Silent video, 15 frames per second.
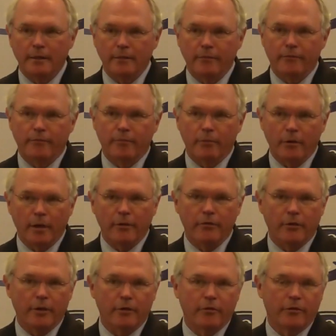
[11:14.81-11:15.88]
of
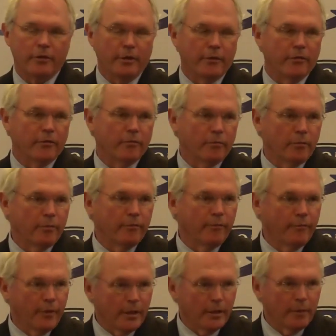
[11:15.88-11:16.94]
process is sort of
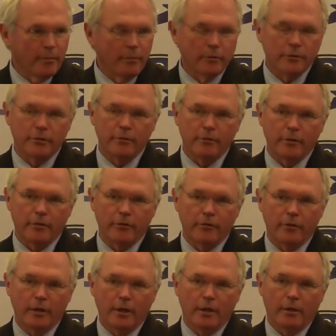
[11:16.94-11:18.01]
available to us
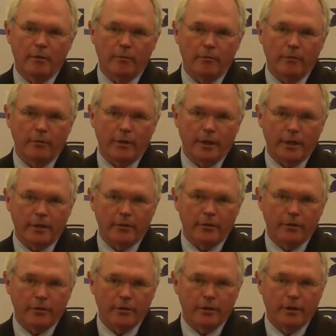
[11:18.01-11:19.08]
with
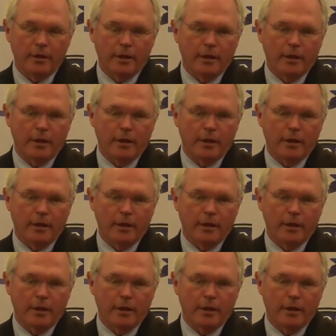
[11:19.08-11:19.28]
ISIS.